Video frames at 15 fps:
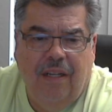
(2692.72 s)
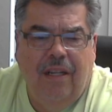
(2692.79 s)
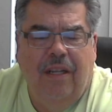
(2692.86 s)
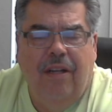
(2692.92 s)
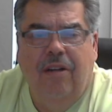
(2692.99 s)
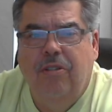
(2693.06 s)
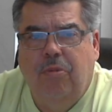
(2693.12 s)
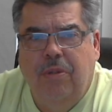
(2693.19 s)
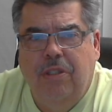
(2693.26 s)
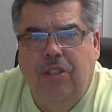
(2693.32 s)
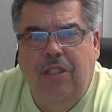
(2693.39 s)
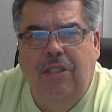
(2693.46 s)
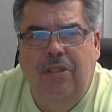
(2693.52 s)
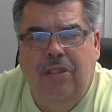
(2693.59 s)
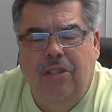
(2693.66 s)
Here's what
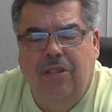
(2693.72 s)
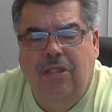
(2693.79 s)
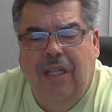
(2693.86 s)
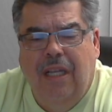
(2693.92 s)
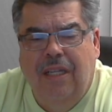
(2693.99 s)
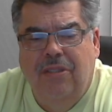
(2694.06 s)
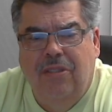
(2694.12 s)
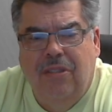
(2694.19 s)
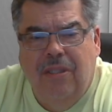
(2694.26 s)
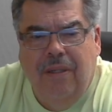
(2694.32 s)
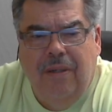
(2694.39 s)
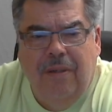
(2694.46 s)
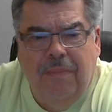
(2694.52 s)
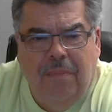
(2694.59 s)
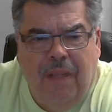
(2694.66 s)
Jesus says
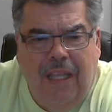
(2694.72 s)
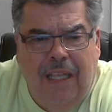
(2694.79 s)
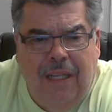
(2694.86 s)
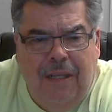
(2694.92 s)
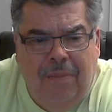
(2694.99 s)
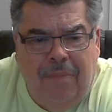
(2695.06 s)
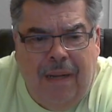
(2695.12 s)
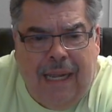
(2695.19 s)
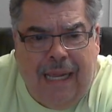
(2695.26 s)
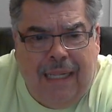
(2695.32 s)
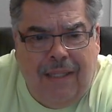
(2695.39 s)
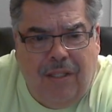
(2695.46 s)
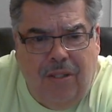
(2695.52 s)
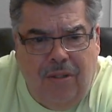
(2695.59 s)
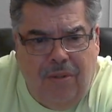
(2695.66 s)
in
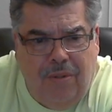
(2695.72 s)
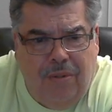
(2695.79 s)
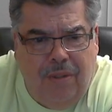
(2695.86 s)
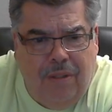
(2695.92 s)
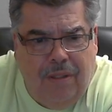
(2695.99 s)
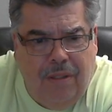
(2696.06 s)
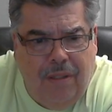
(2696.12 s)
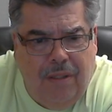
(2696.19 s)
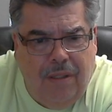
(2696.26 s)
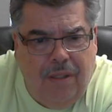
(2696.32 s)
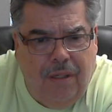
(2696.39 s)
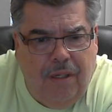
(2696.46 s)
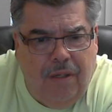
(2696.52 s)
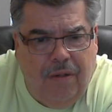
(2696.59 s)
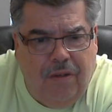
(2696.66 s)
Matthew
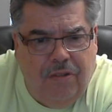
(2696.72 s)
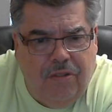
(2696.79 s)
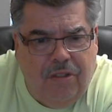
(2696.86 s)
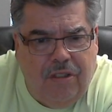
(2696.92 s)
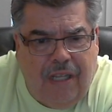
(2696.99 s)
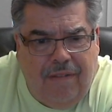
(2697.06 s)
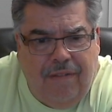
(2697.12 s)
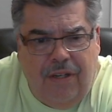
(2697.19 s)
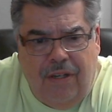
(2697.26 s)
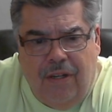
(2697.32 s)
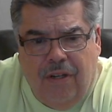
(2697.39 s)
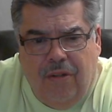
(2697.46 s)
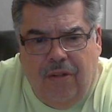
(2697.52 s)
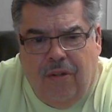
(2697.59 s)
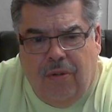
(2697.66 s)

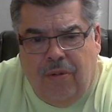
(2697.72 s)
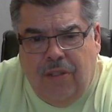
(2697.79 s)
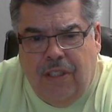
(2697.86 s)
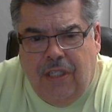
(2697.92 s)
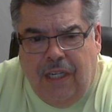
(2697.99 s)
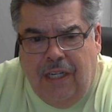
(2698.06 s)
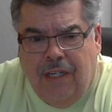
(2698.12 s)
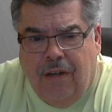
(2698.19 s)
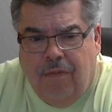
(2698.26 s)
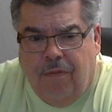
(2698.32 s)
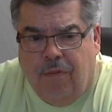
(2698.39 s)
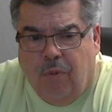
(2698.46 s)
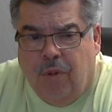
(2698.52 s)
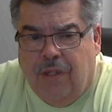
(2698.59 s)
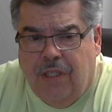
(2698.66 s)
7 13 and
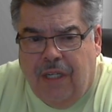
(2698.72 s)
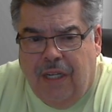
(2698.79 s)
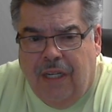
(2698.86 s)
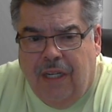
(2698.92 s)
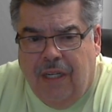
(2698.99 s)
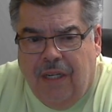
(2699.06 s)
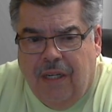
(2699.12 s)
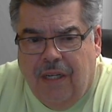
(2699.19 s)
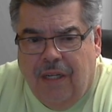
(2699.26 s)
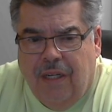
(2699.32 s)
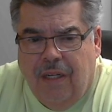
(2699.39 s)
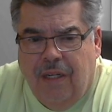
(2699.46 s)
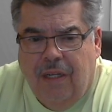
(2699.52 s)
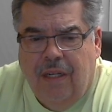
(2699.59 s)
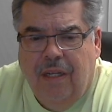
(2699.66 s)
14.
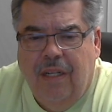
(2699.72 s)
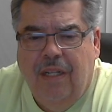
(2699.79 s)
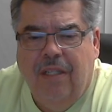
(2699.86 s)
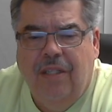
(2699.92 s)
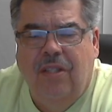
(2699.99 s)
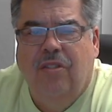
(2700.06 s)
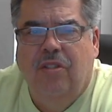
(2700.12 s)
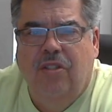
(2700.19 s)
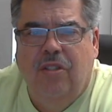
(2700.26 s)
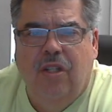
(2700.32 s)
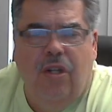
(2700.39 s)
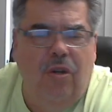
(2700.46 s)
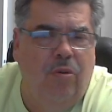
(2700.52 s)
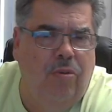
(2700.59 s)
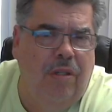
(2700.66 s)
This is the
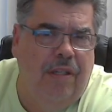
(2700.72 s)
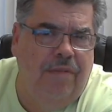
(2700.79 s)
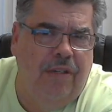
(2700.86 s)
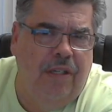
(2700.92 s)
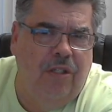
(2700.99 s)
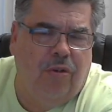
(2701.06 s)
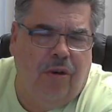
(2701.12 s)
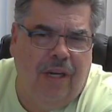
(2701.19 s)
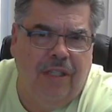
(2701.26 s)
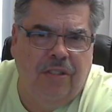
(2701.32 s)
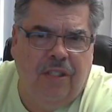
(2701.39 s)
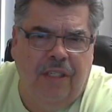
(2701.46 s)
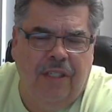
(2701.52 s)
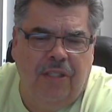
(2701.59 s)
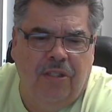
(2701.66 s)
New Living
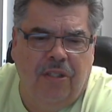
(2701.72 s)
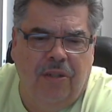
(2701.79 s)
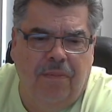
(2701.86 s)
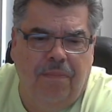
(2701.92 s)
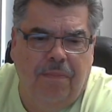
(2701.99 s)
Translation.